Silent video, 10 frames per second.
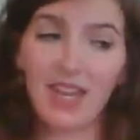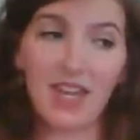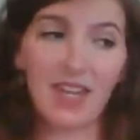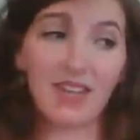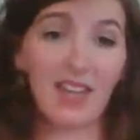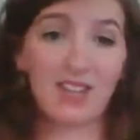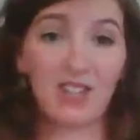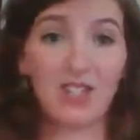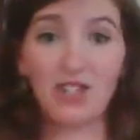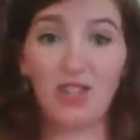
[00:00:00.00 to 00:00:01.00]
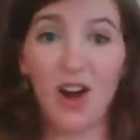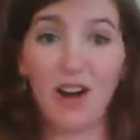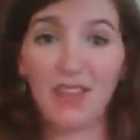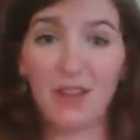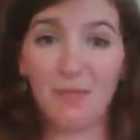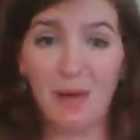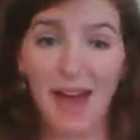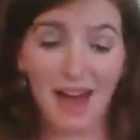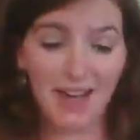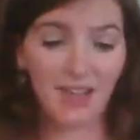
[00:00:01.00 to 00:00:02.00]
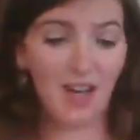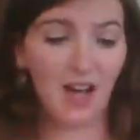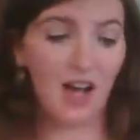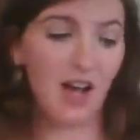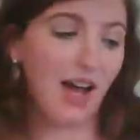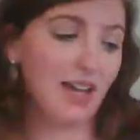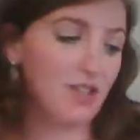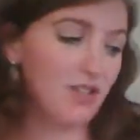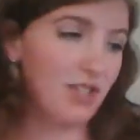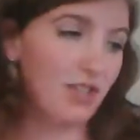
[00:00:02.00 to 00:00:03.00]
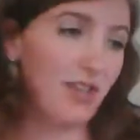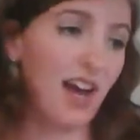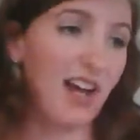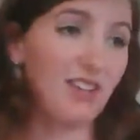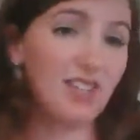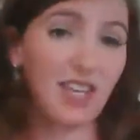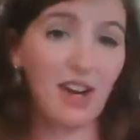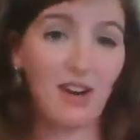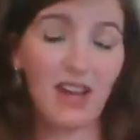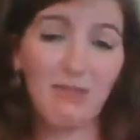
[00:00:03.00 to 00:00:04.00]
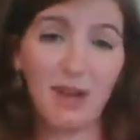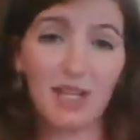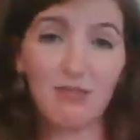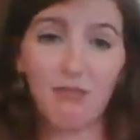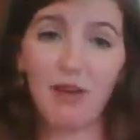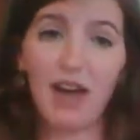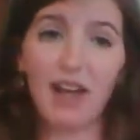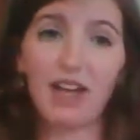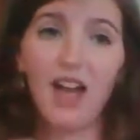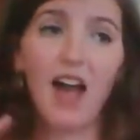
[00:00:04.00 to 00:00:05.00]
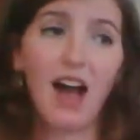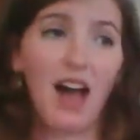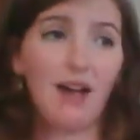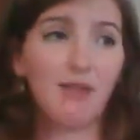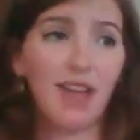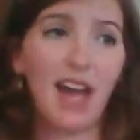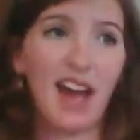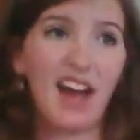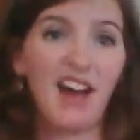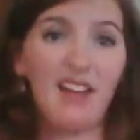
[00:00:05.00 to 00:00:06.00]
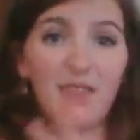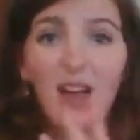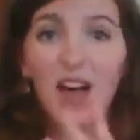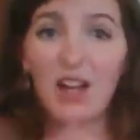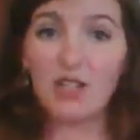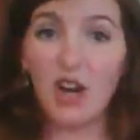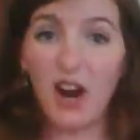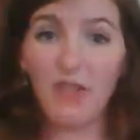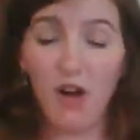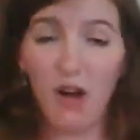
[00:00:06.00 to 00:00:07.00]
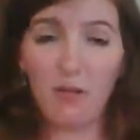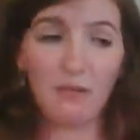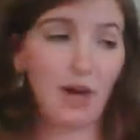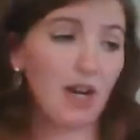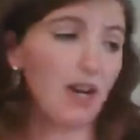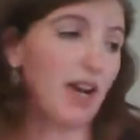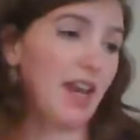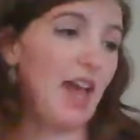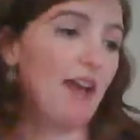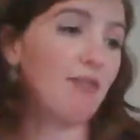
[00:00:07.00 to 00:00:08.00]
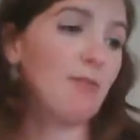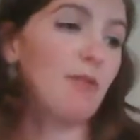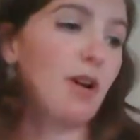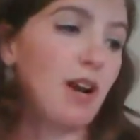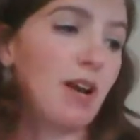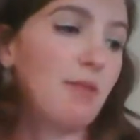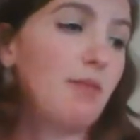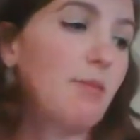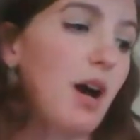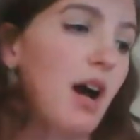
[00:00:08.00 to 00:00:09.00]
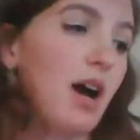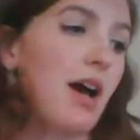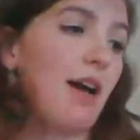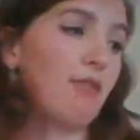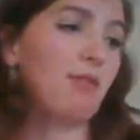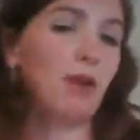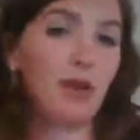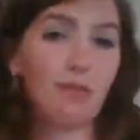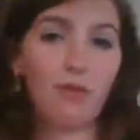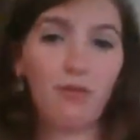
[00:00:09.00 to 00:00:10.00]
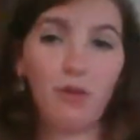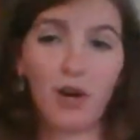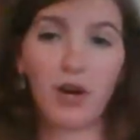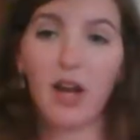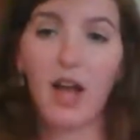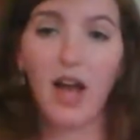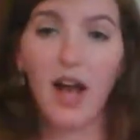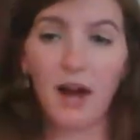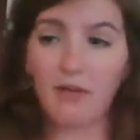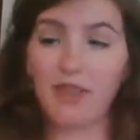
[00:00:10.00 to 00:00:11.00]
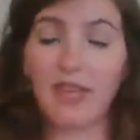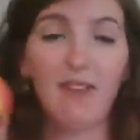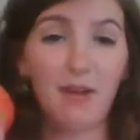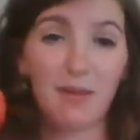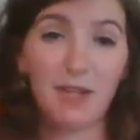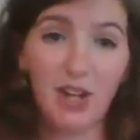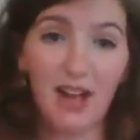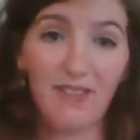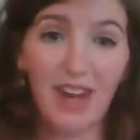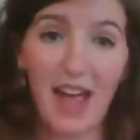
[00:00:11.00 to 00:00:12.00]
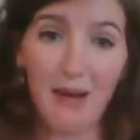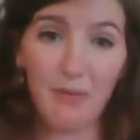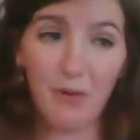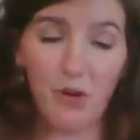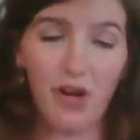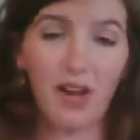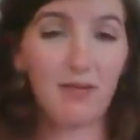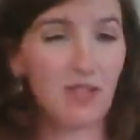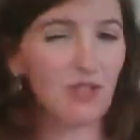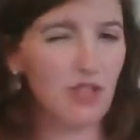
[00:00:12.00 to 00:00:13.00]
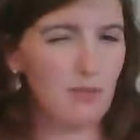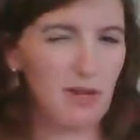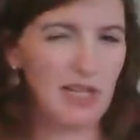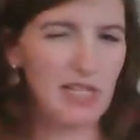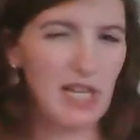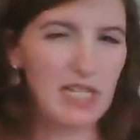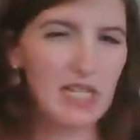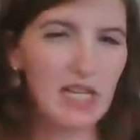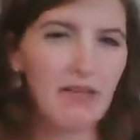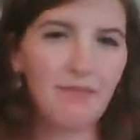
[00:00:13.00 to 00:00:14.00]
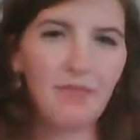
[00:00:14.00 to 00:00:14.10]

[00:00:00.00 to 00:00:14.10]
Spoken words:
in like just a jar in their bag. I used to do that. I used to carry in my swim bag. I would have a jar of almond butter, and every morning before I would leave, I would make sure I have an apple, and I would usually pre-slice it.